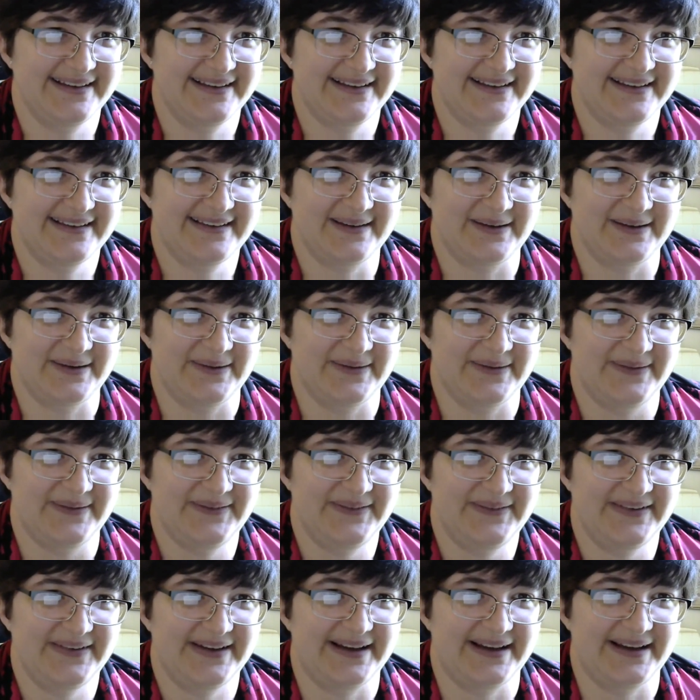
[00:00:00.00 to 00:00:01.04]
So
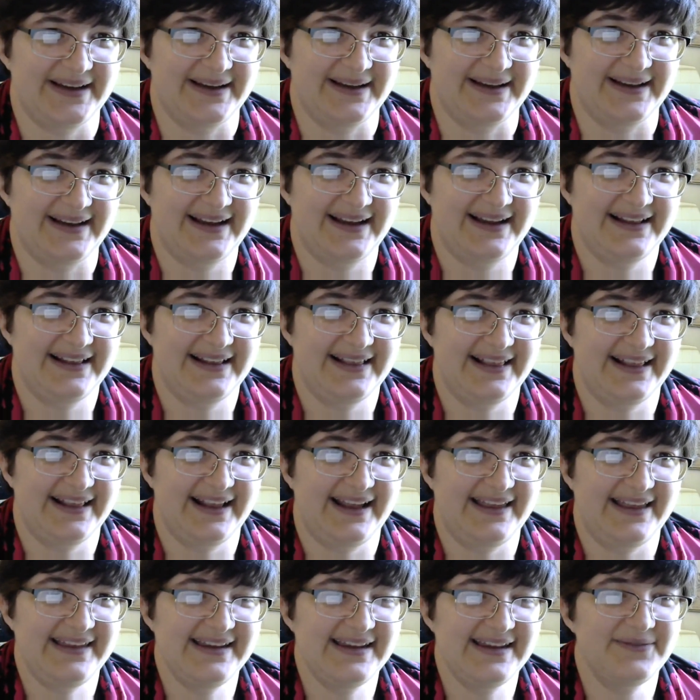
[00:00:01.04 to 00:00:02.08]
I
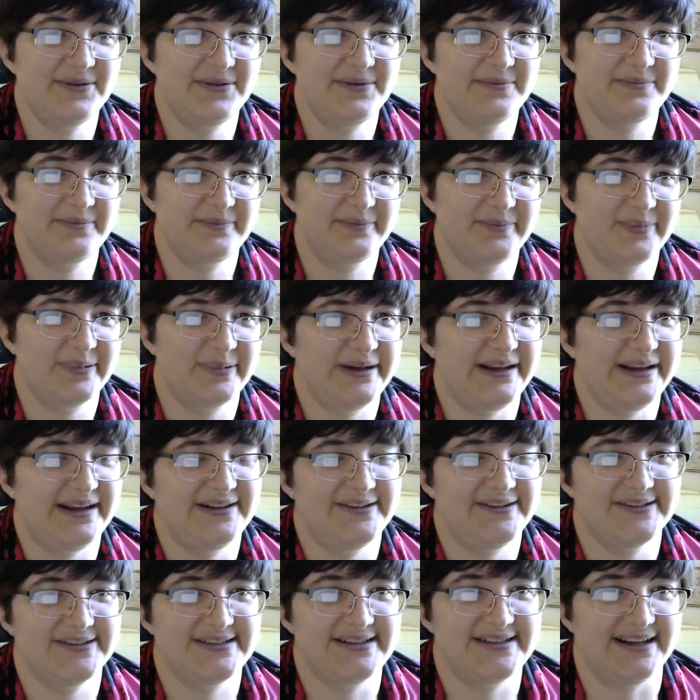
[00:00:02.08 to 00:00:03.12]
think I have a pretty
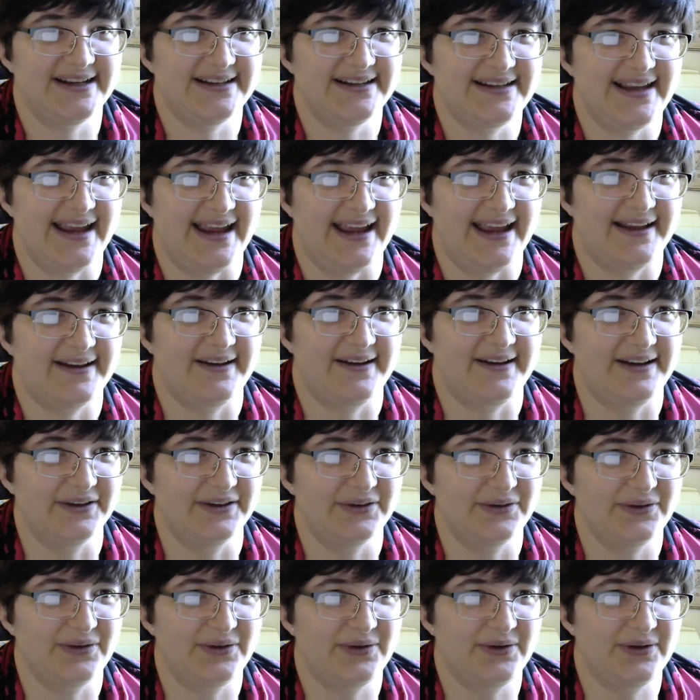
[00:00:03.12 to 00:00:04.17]
interesting take
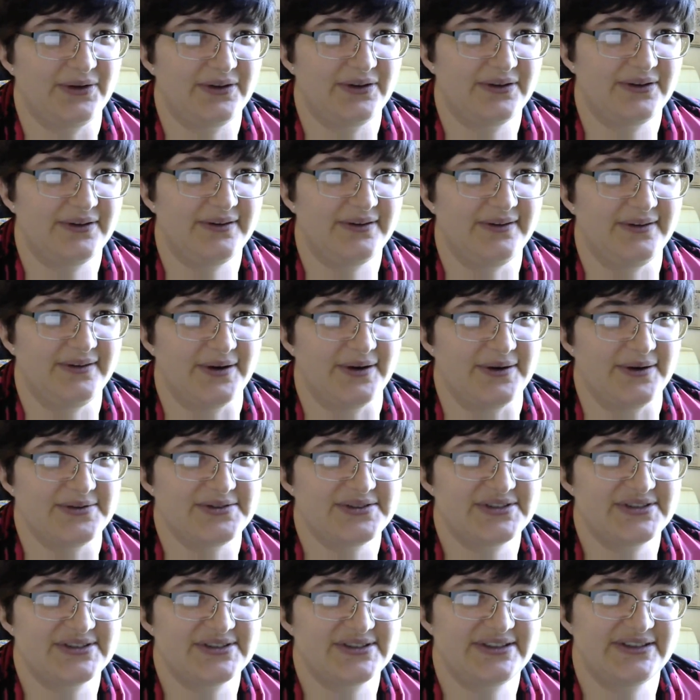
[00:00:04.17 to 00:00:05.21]
on
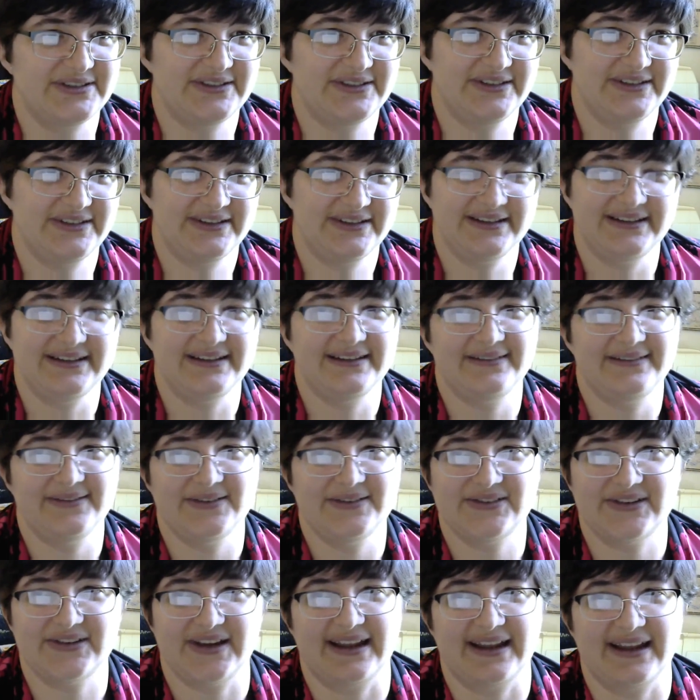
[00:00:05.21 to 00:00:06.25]
ghosts,
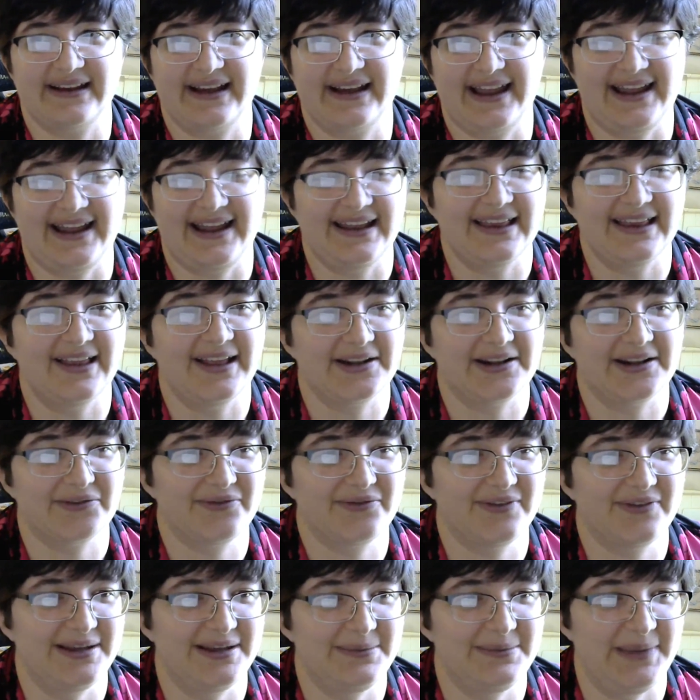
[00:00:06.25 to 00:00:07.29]
which I had a lot of
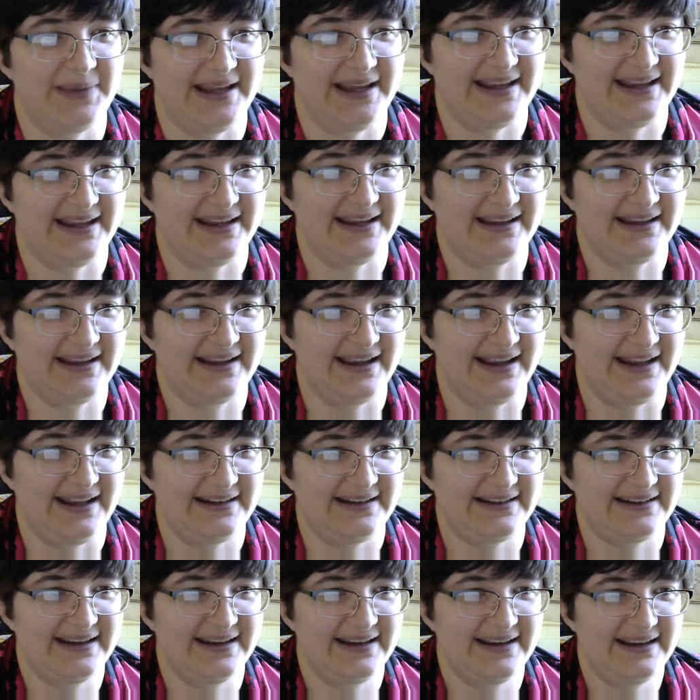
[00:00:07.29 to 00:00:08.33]
fun making,
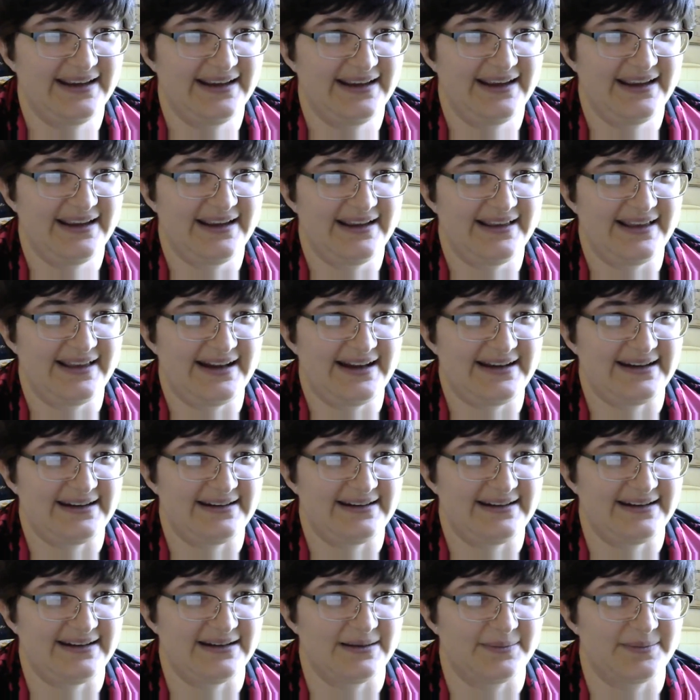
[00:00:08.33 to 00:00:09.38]
and that
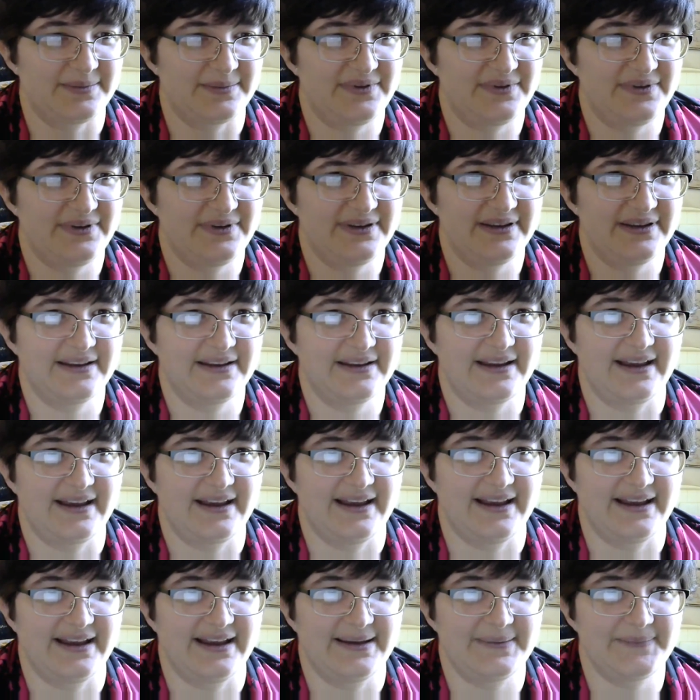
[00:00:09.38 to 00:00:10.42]
ended up
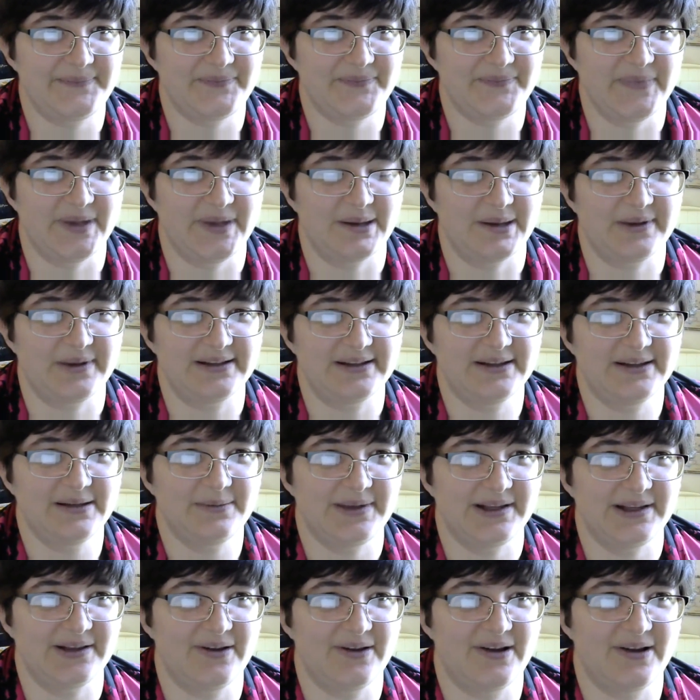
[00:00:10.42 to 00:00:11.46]
becoming a little
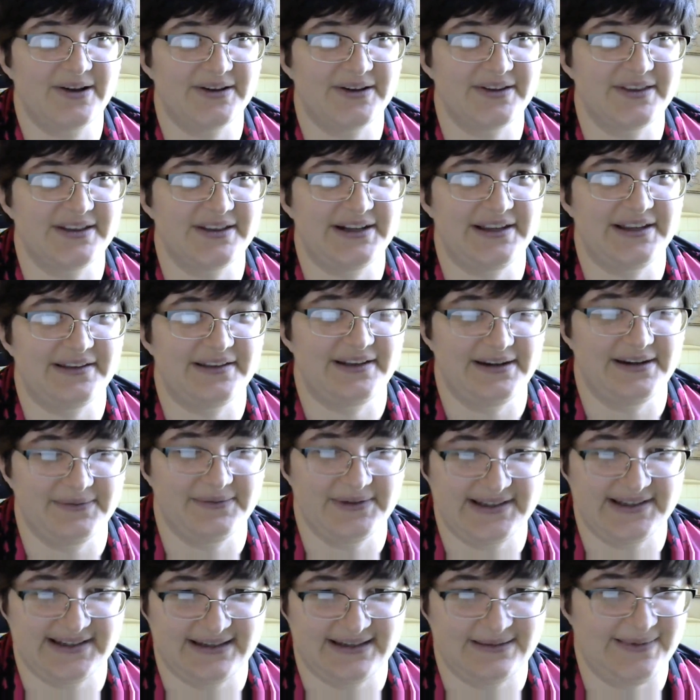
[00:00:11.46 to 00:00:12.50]
bit longer than I thought it
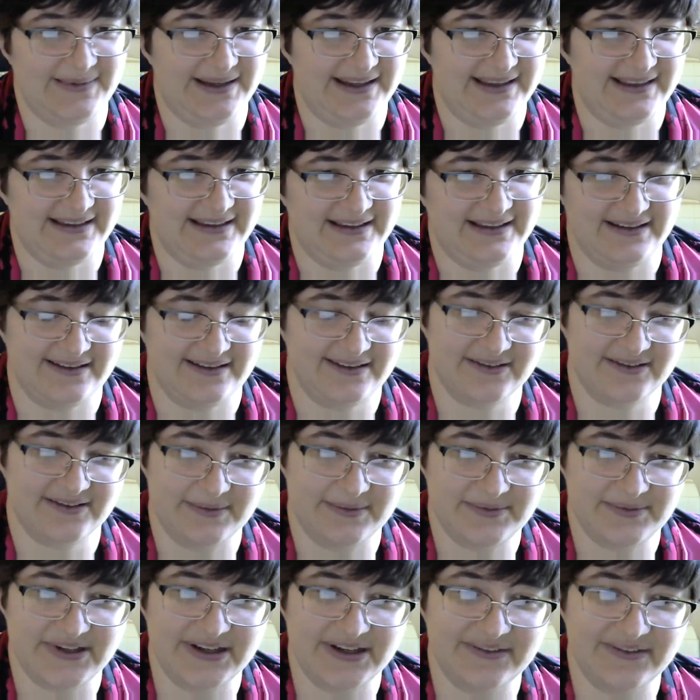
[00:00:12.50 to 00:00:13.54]
was going to be, the
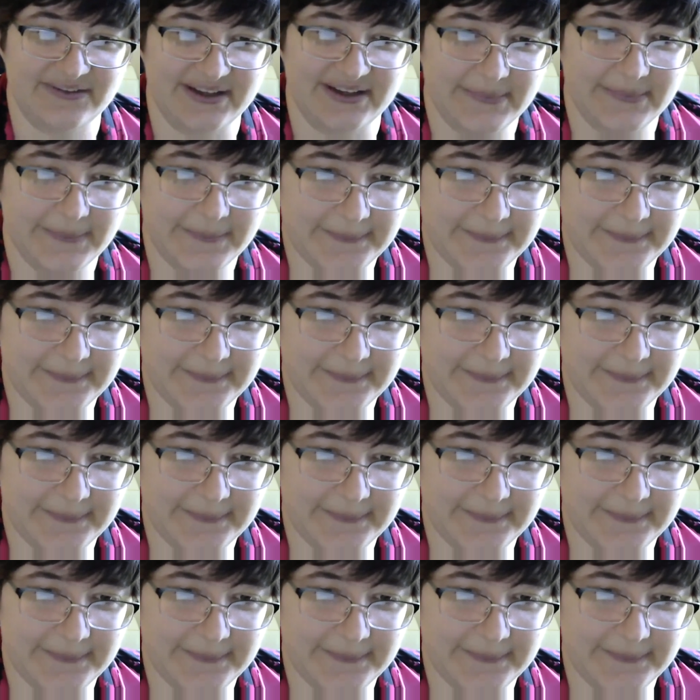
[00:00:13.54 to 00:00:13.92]
description of it.